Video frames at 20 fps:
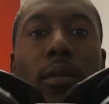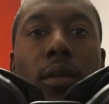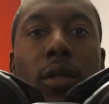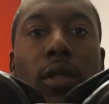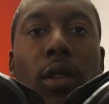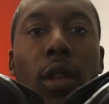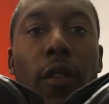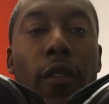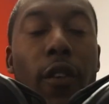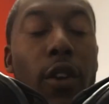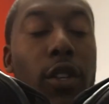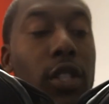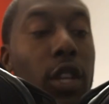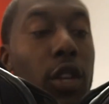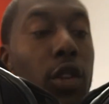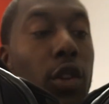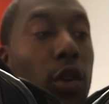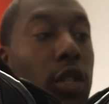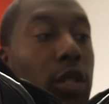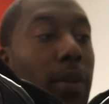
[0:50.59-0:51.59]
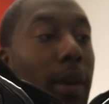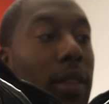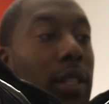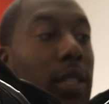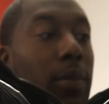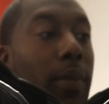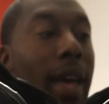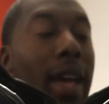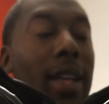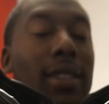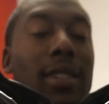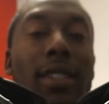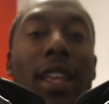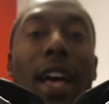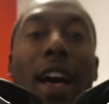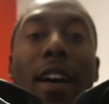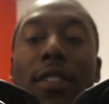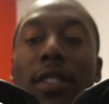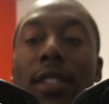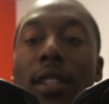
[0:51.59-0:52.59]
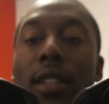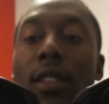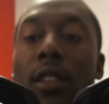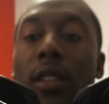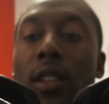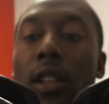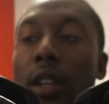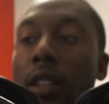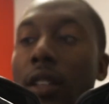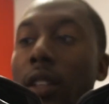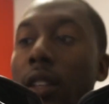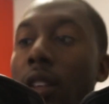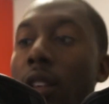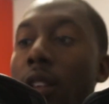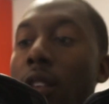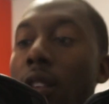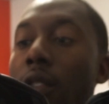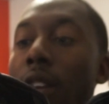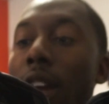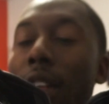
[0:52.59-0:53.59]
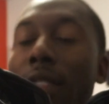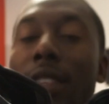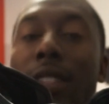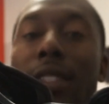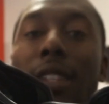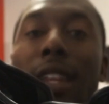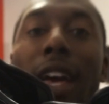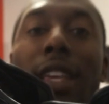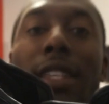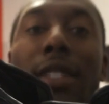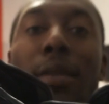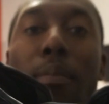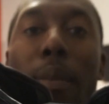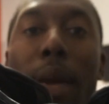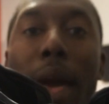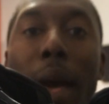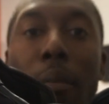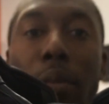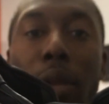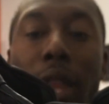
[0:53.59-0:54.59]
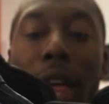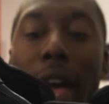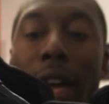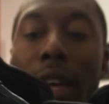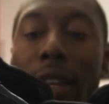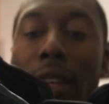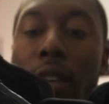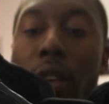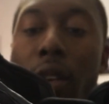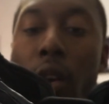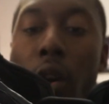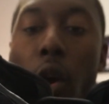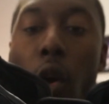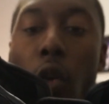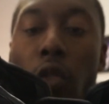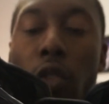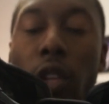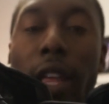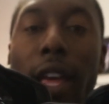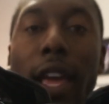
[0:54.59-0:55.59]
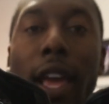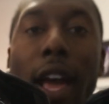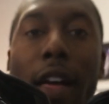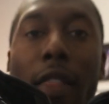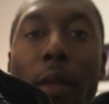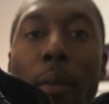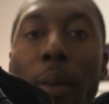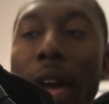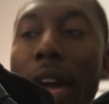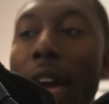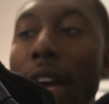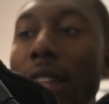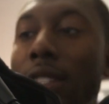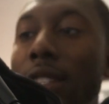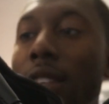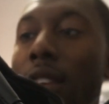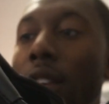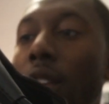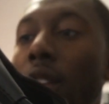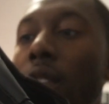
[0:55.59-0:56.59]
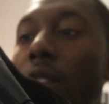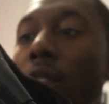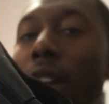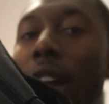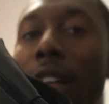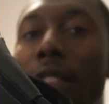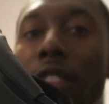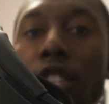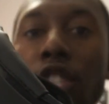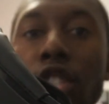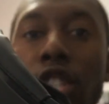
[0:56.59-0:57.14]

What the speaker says: So the first thing you notice about these pads is obviously the look. You've got this nice matte black overlay on the pads. You've got this